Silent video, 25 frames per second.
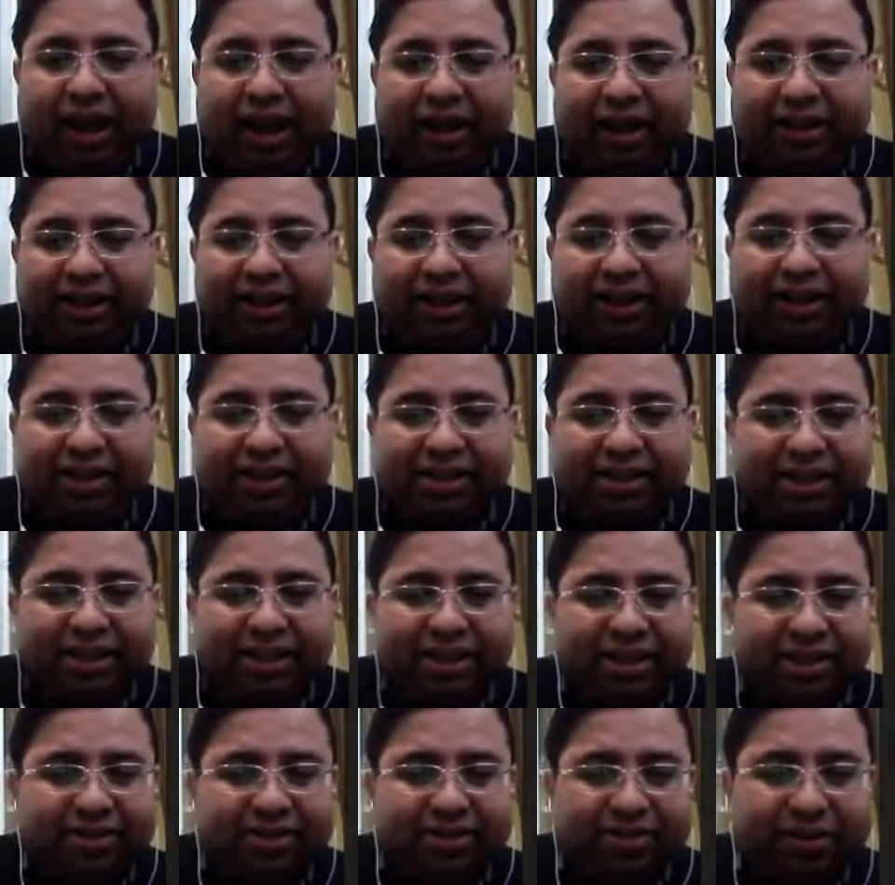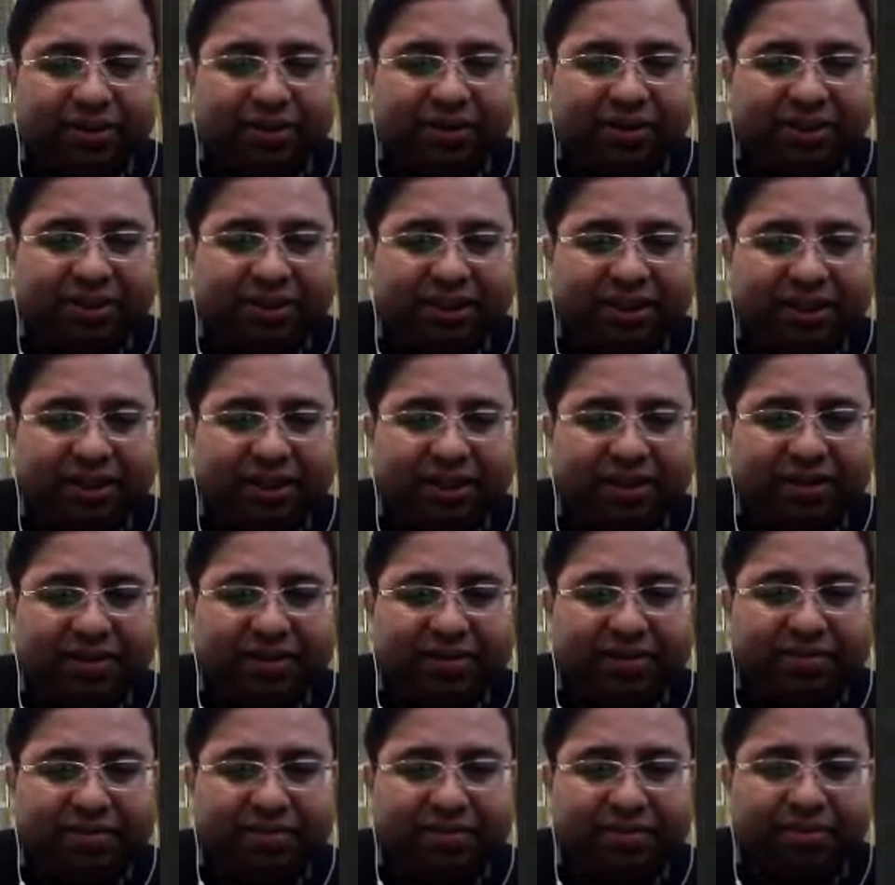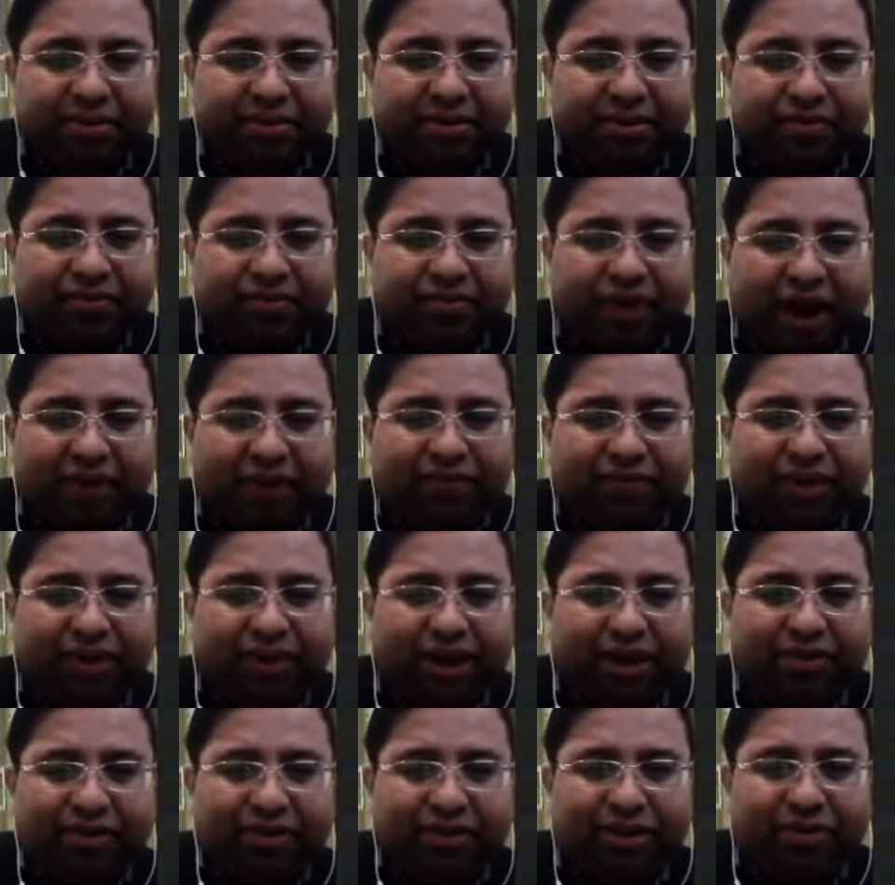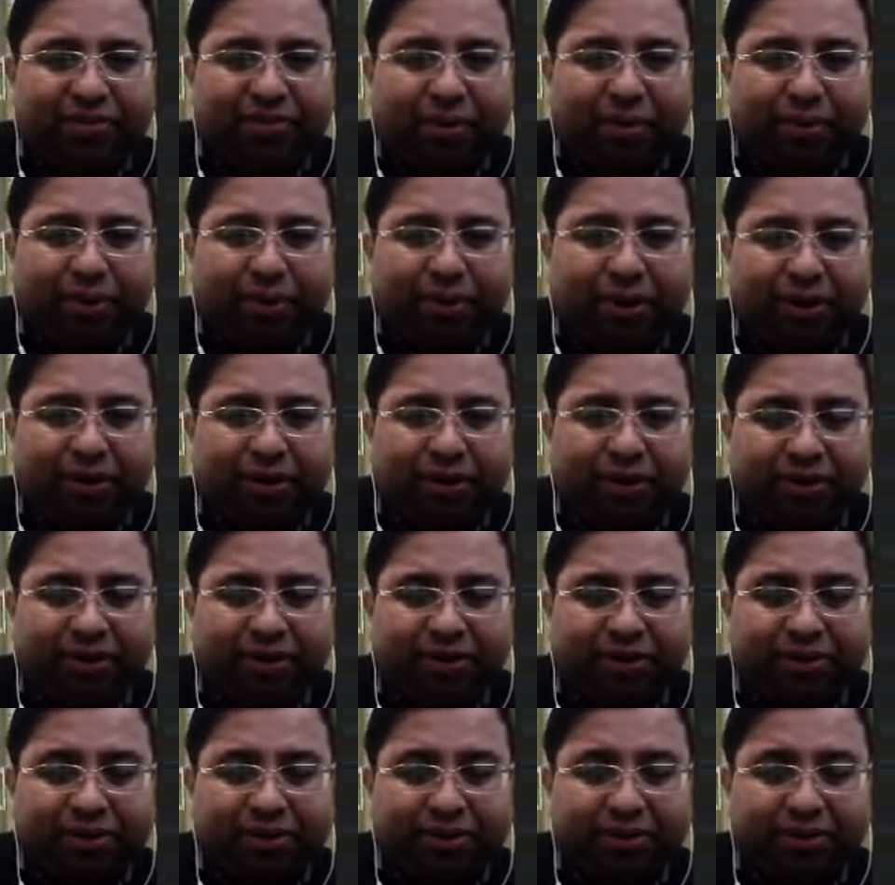I think you can see this one, say 5,000 population.